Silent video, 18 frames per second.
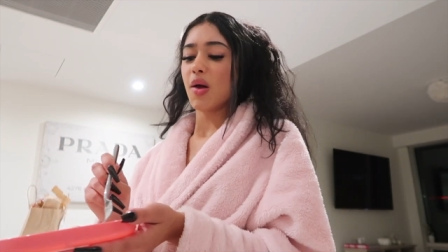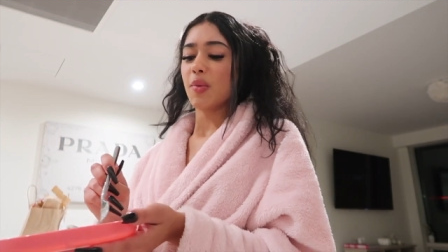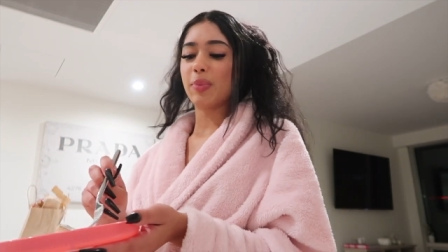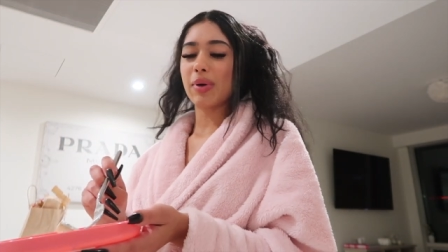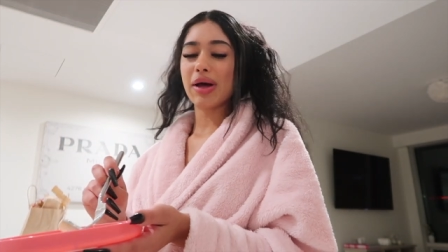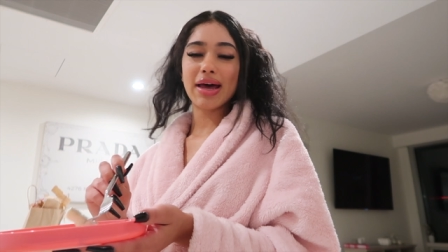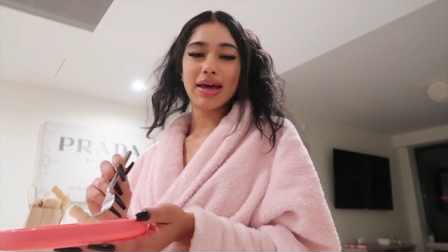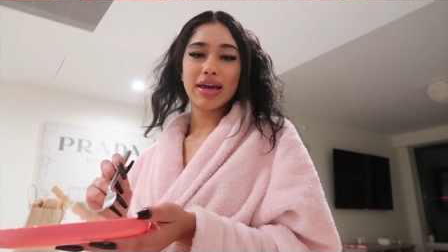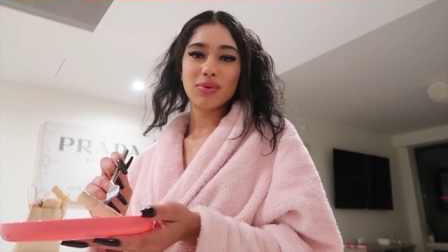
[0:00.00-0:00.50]

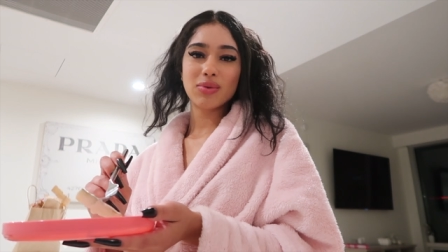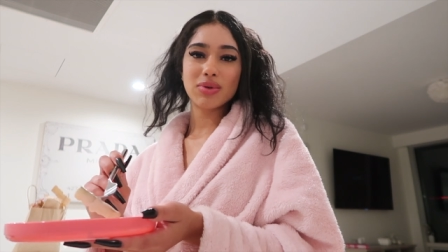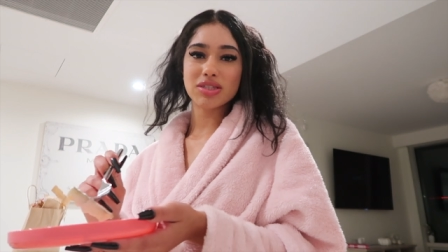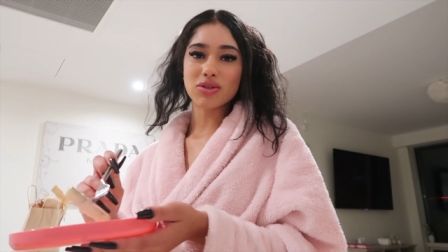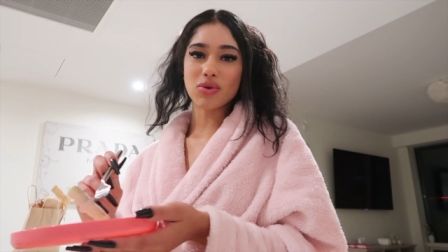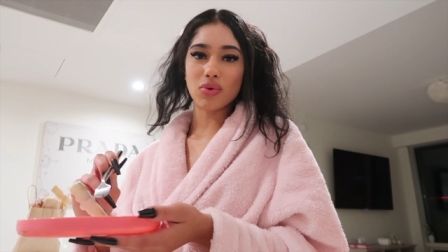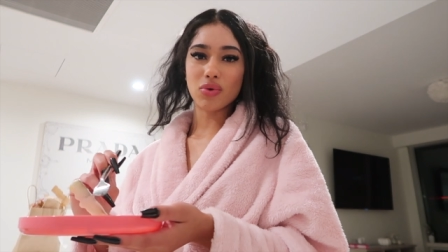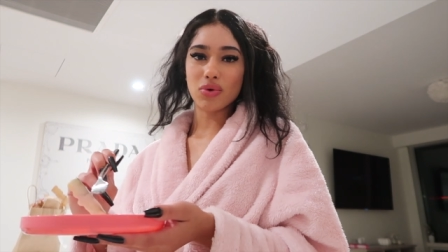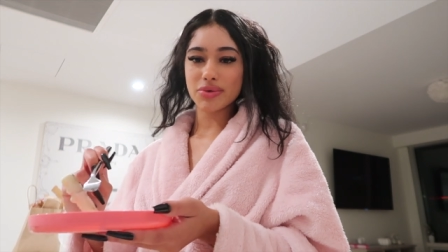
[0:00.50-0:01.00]
But it was
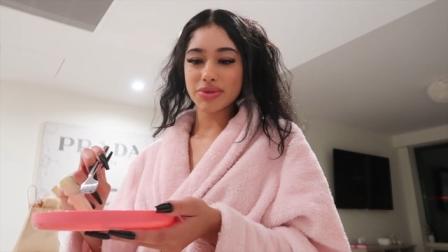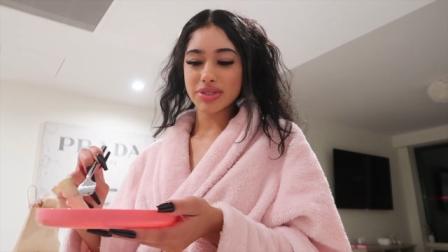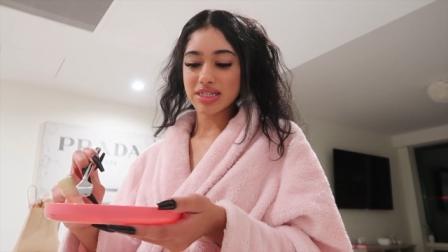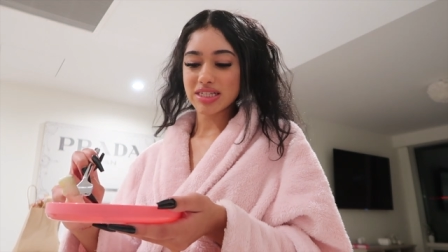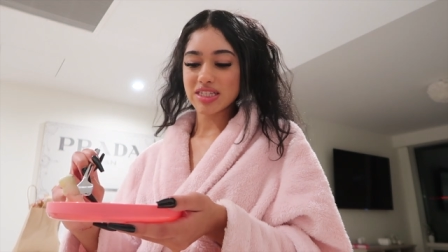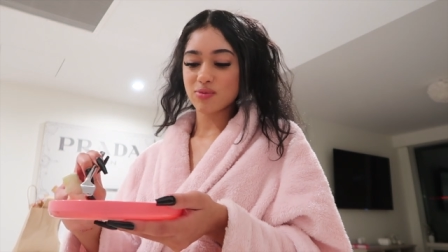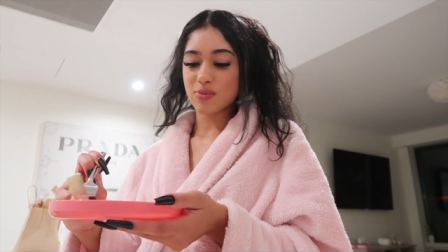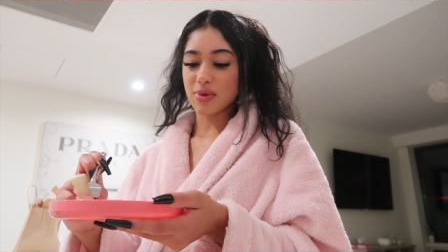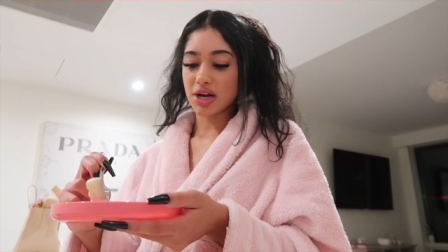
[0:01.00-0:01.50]
cool, it was an
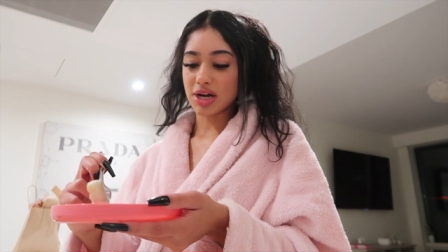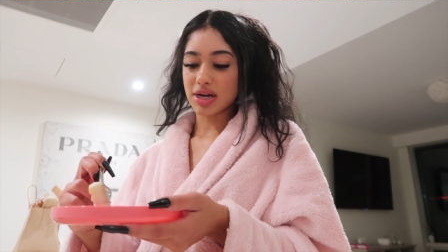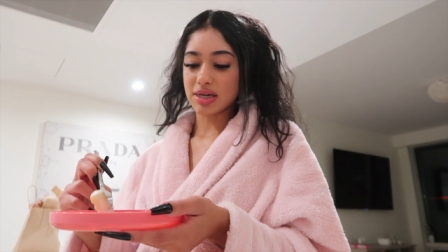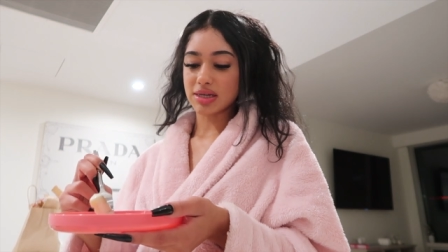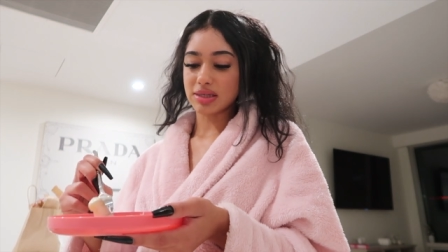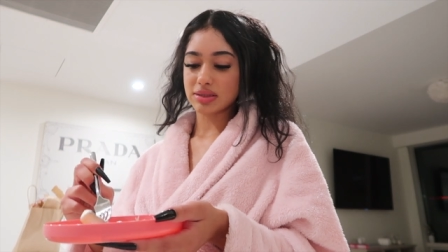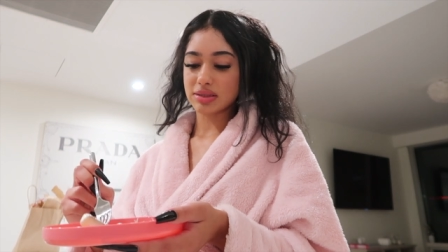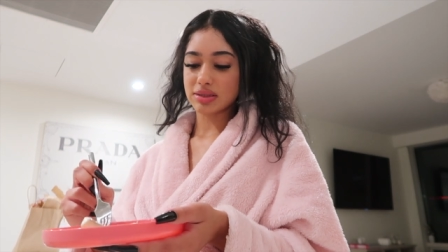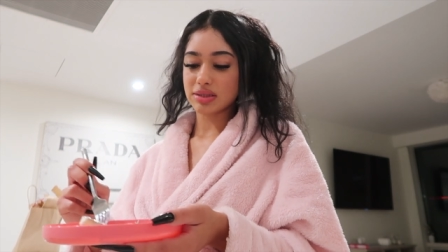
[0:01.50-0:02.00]

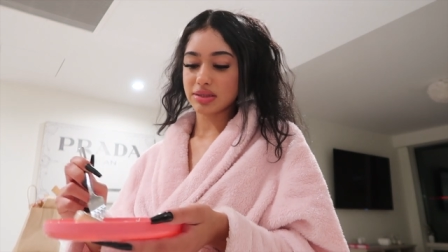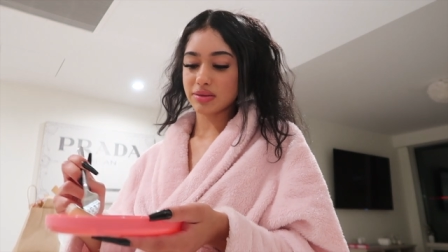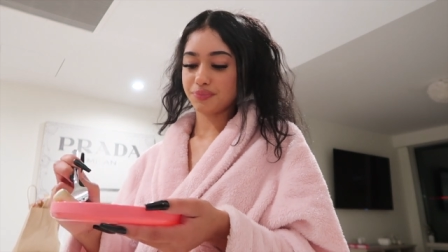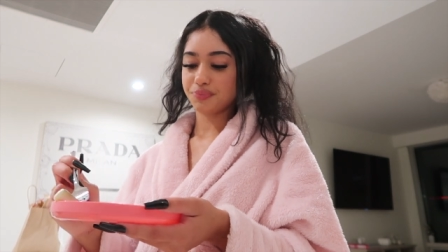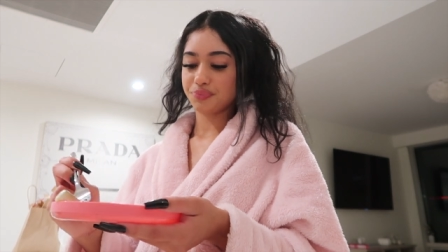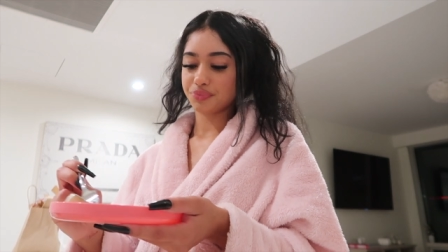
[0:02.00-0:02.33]
experience.